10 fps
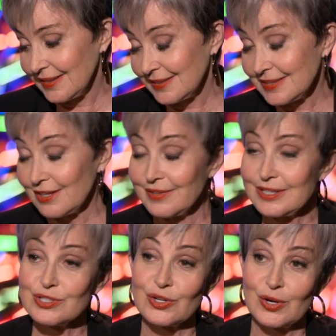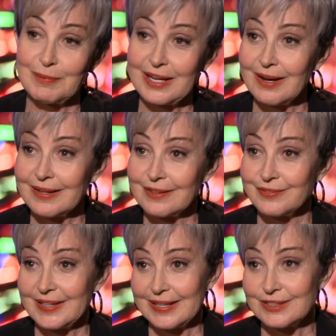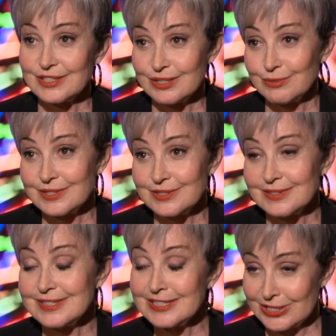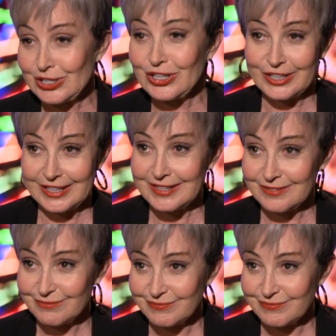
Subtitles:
Salvation Army kind of thing. She was discarded